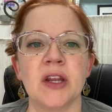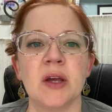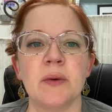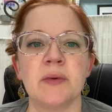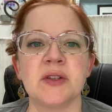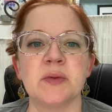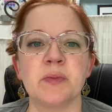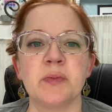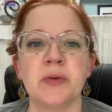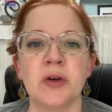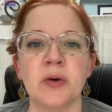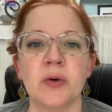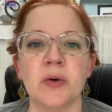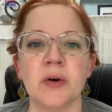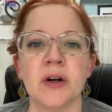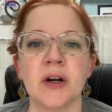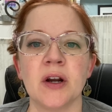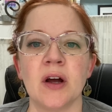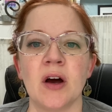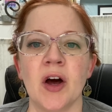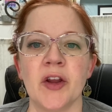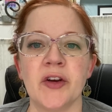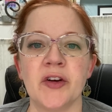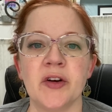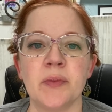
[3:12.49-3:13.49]
he was pure,
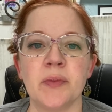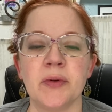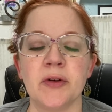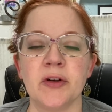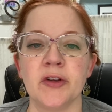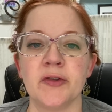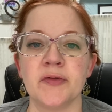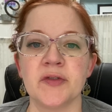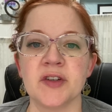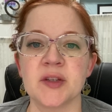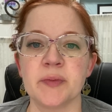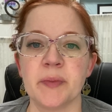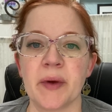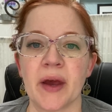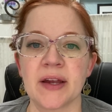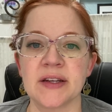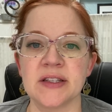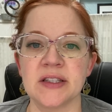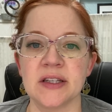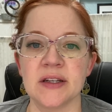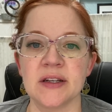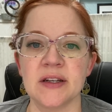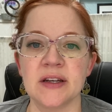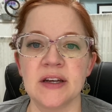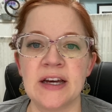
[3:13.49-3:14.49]
honorable, and
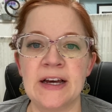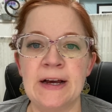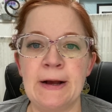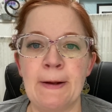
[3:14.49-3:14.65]
respected.